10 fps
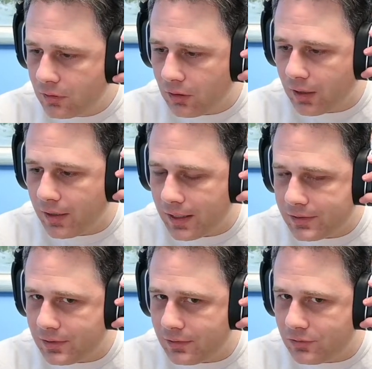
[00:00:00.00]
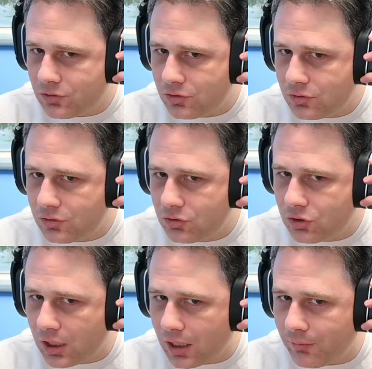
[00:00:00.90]
Okay, that's the
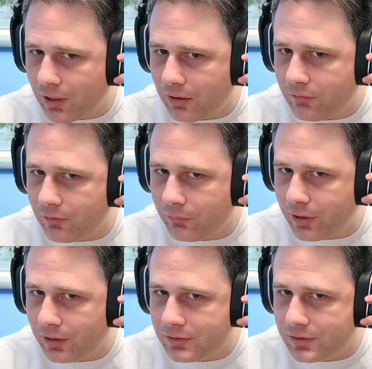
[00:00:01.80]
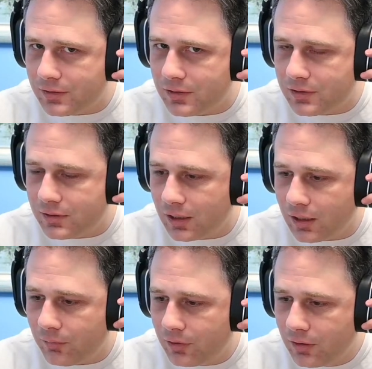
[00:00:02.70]
chat microphone balance is this knob.